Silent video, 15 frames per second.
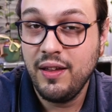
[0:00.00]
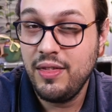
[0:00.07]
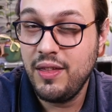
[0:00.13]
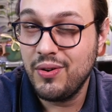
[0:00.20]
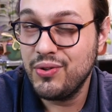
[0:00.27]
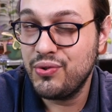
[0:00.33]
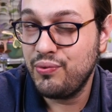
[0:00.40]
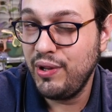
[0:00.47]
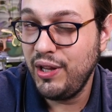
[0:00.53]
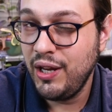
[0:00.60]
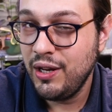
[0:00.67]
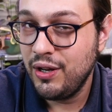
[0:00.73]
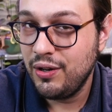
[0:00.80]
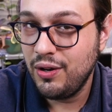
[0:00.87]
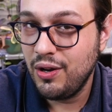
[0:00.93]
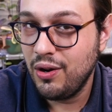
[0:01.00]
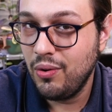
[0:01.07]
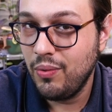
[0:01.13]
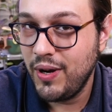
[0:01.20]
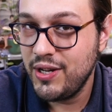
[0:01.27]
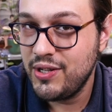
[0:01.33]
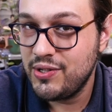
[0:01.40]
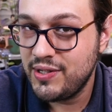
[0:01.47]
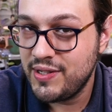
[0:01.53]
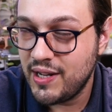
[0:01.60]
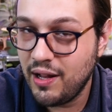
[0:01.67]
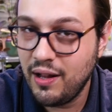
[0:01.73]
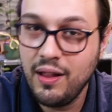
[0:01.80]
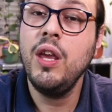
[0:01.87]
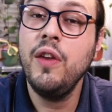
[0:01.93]
There is really no way to
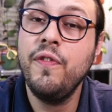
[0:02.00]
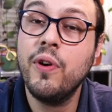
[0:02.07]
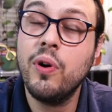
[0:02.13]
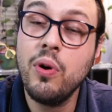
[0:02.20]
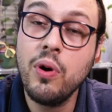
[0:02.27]
tell. If your